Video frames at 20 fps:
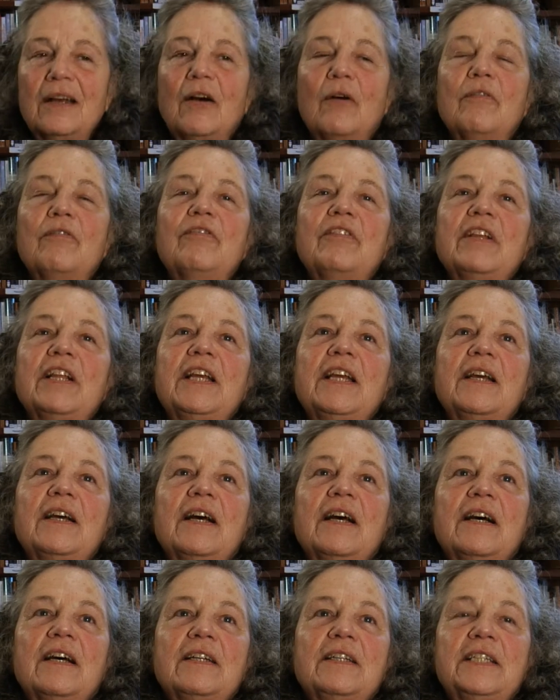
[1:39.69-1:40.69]
hopefully
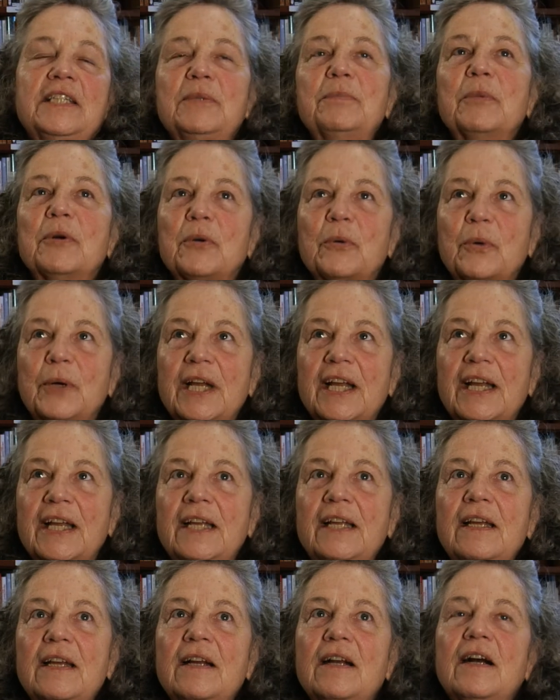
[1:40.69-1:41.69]
a deeper
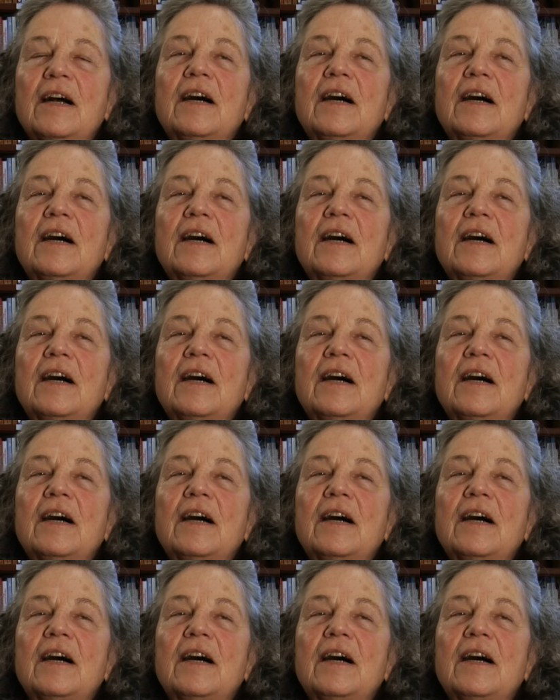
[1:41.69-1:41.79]
way,